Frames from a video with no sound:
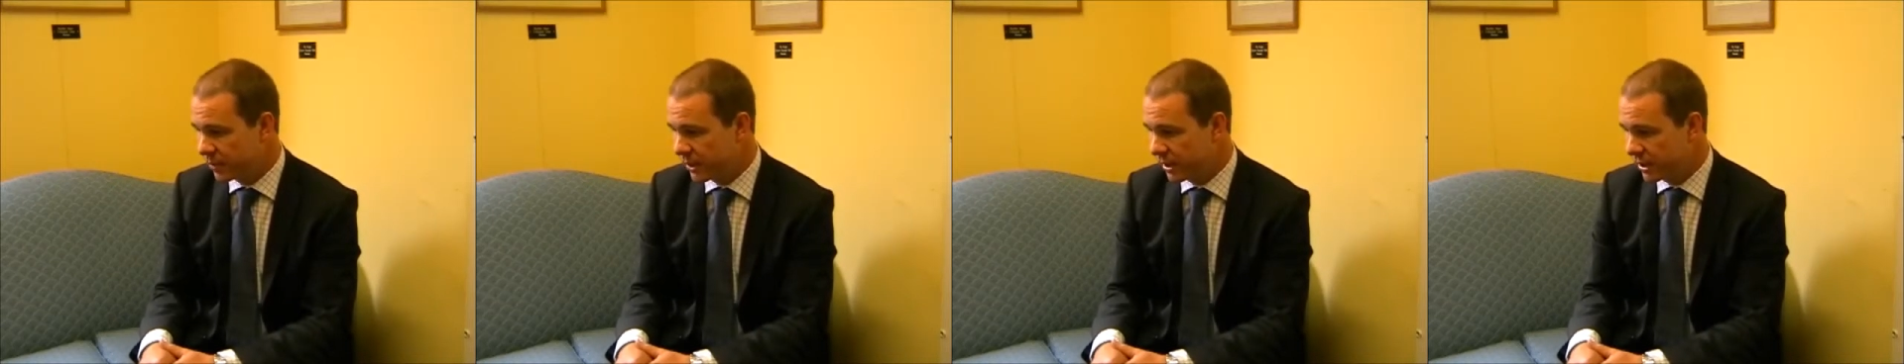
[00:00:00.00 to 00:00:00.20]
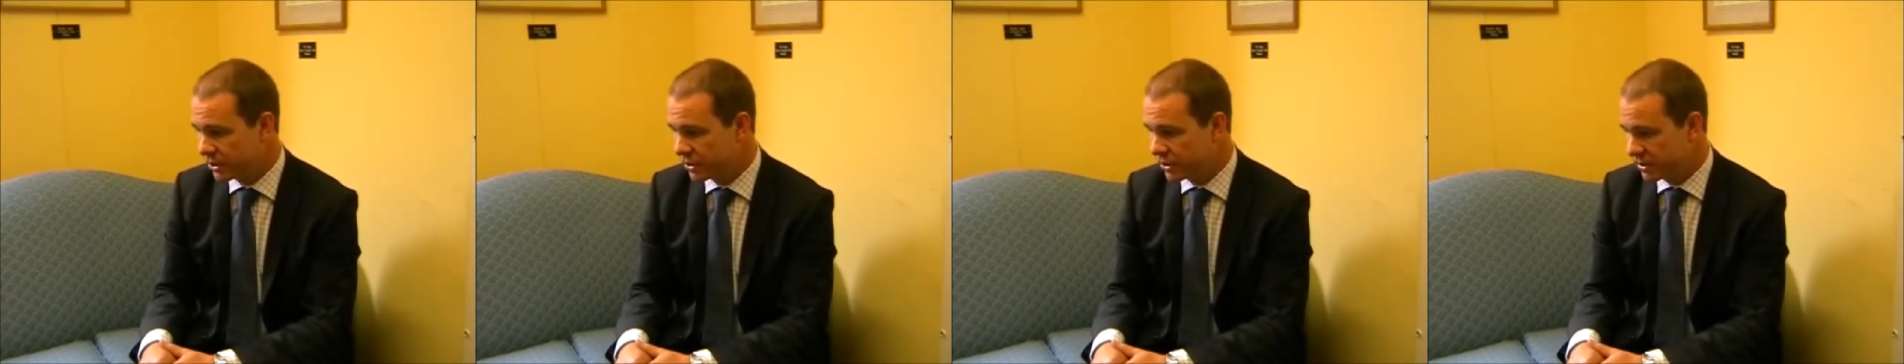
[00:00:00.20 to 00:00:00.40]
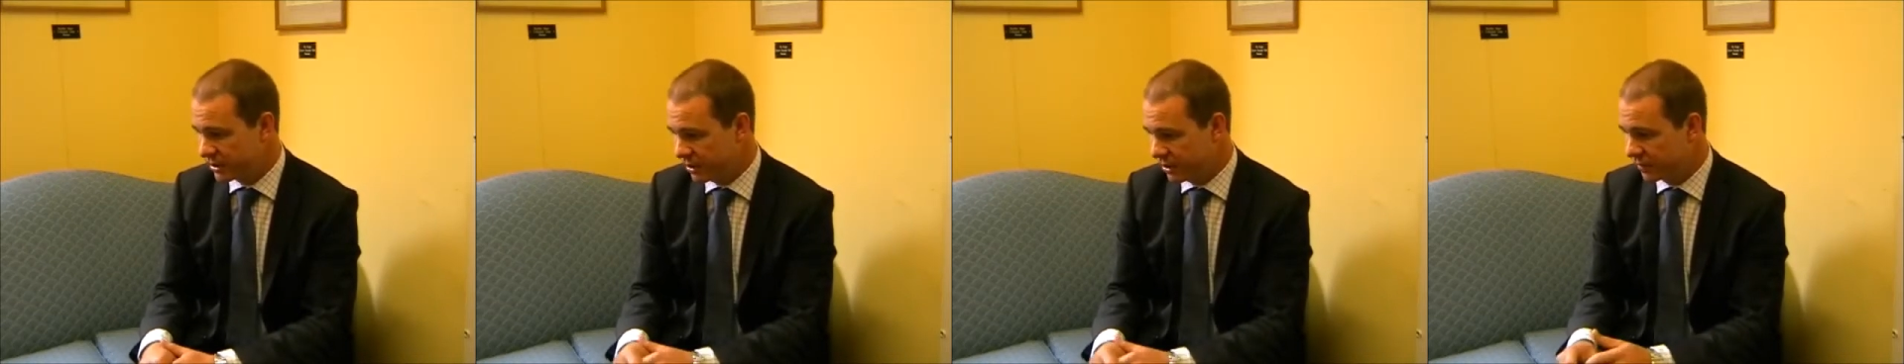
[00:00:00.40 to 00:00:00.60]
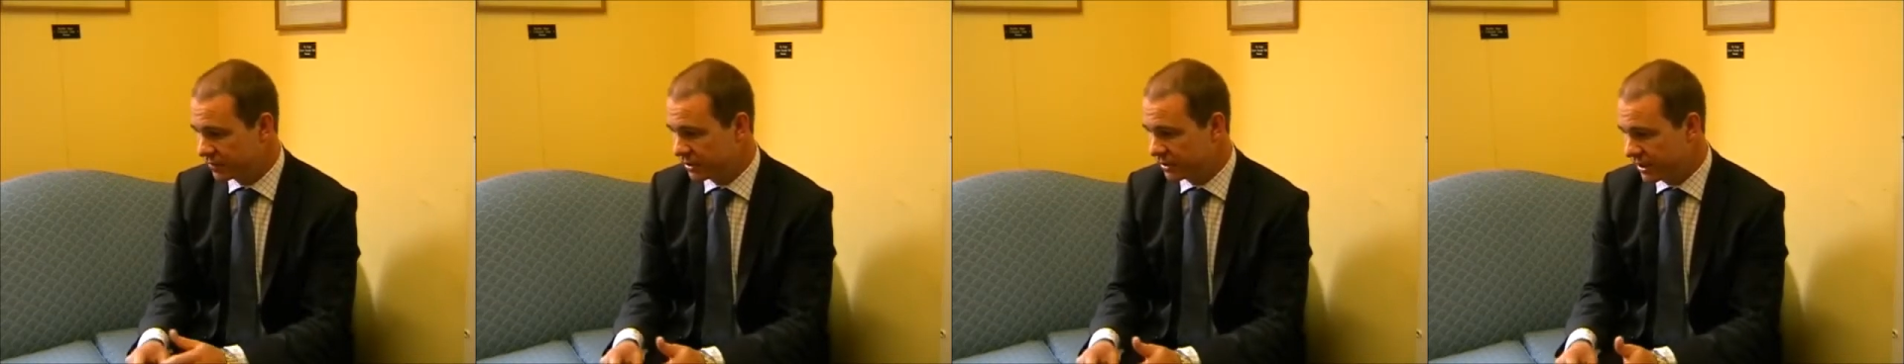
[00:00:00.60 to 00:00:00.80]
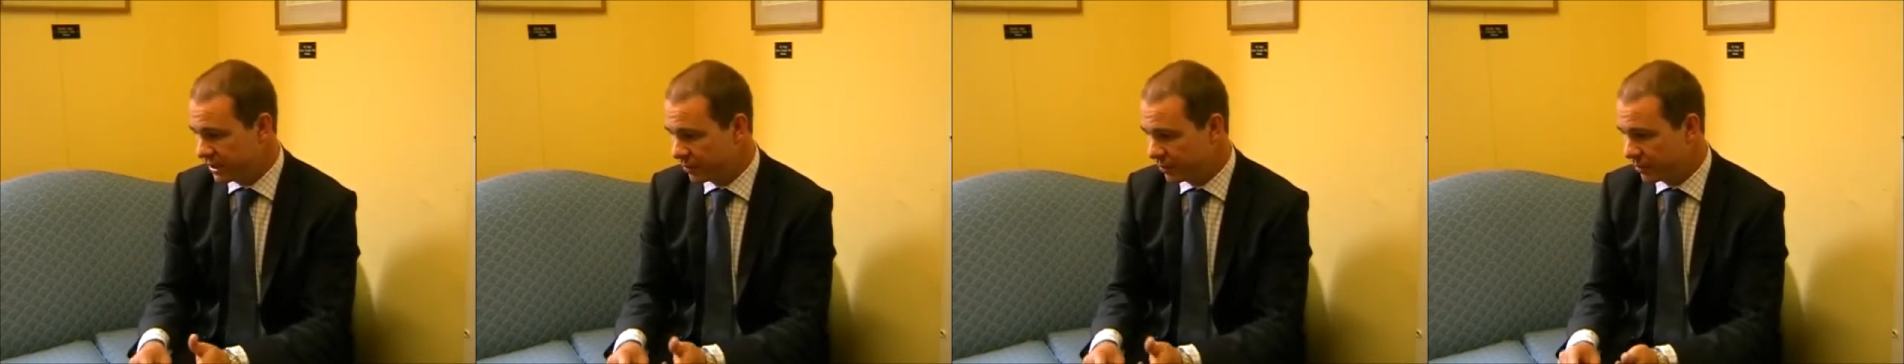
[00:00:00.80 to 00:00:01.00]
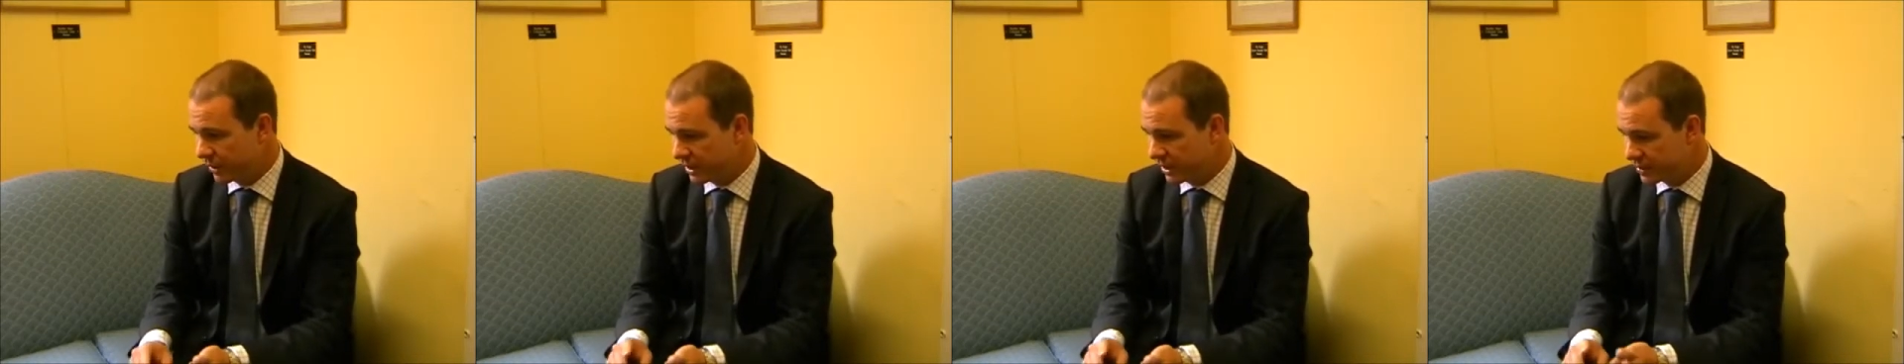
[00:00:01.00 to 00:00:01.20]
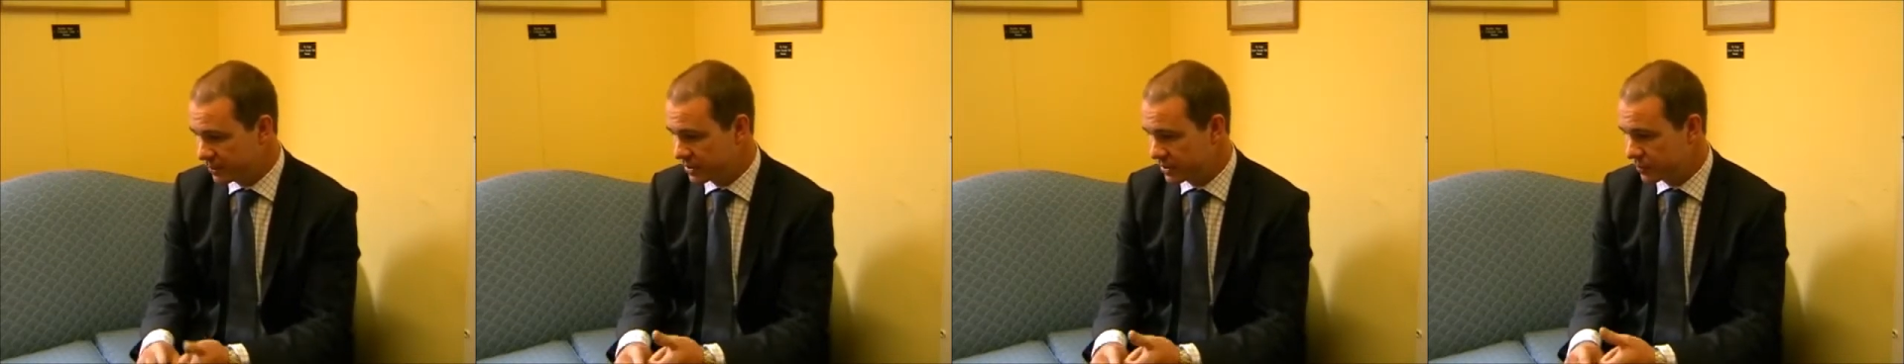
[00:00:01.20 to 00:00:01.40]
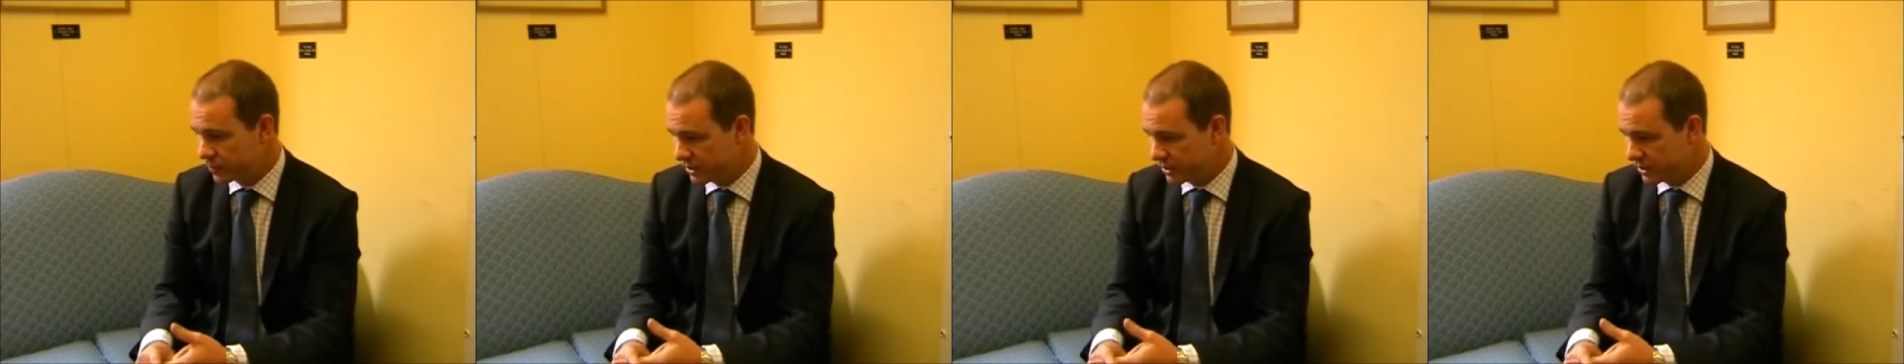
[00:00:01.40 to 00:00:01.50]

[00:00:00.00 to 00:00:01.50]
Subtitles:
patients after knee replacements